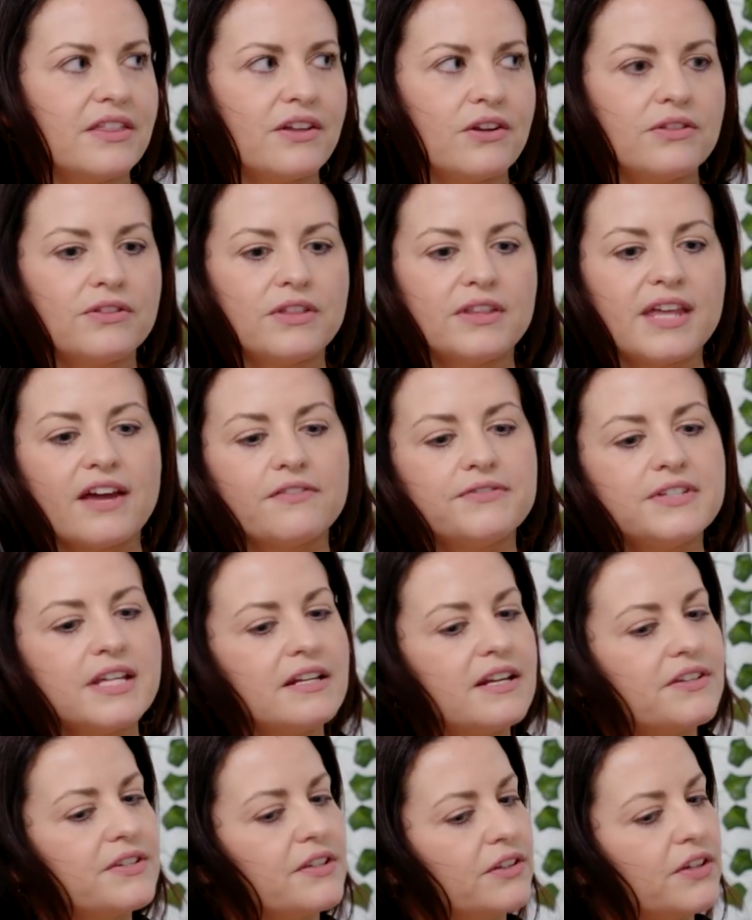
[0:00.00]
The F D
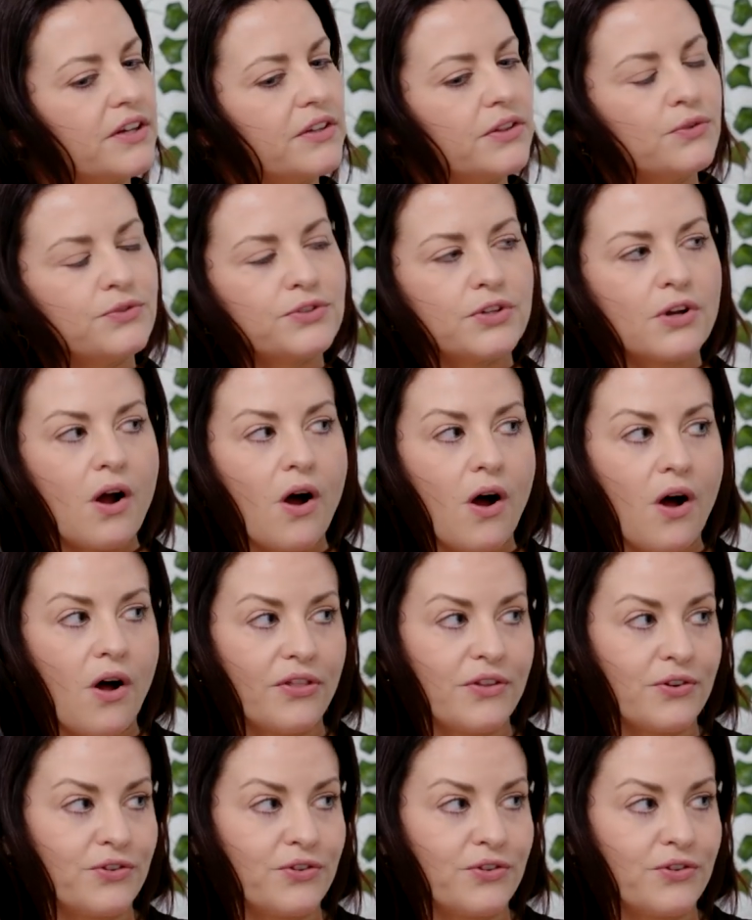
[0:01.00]
A doesn't look at those at all.